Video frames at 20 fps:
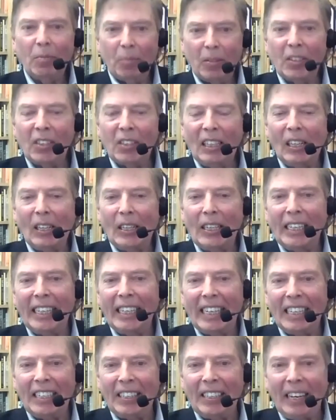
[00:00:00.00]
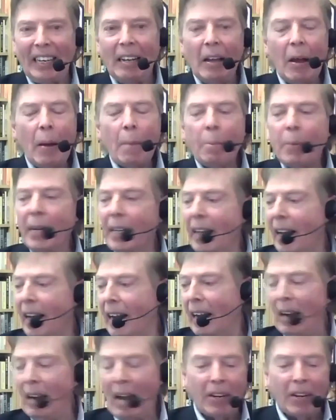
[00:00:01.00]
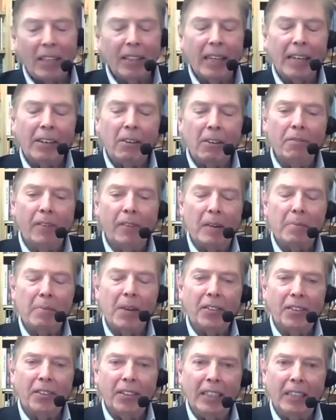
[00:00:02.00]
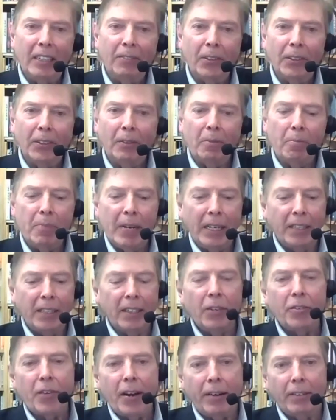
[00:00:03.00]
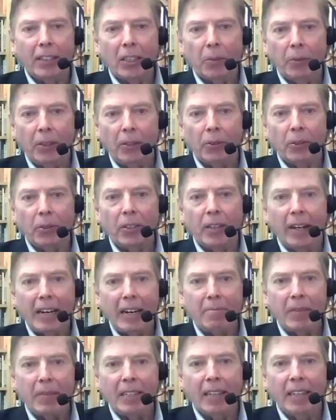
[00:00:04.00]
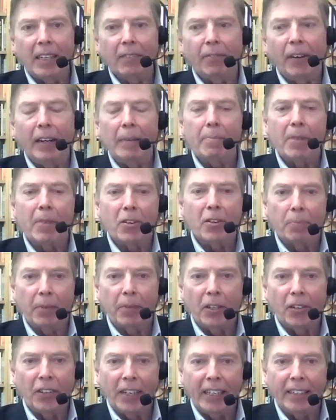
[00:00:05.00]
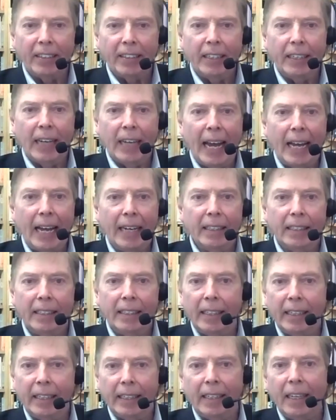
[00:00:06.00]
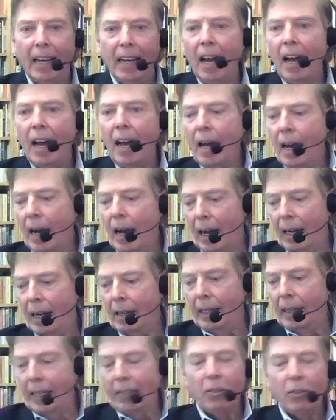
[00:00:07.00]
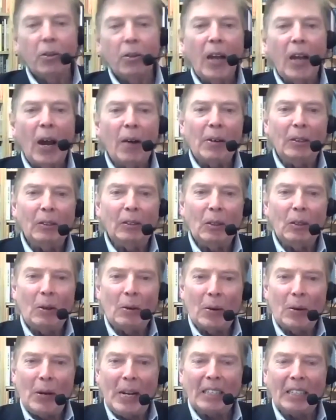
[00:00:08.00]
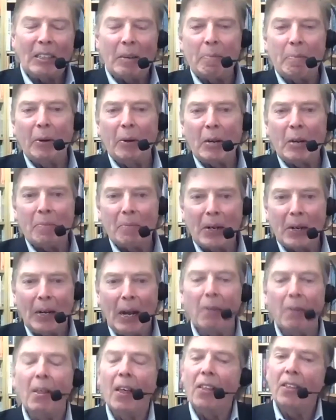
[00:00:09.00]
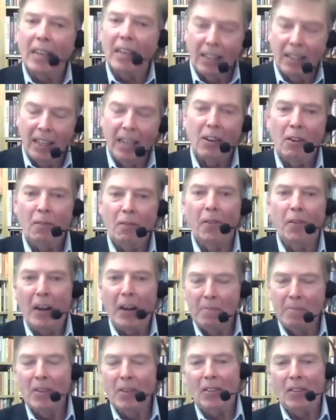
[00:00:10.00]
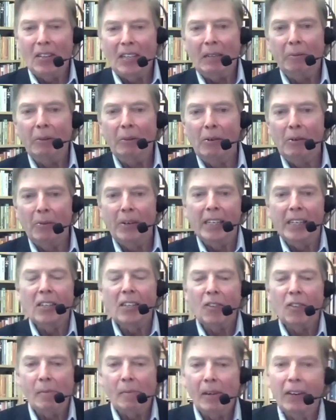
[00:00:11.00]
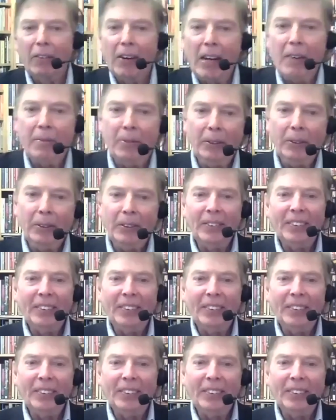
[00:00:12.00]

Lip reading: Still early days yet. Peter, I want to thank you very much indeed for being so generous with your time. It's very much appreciated. And I'll let you carry on to your next appointment now. Thank you very much indeed. We're extremely grateful.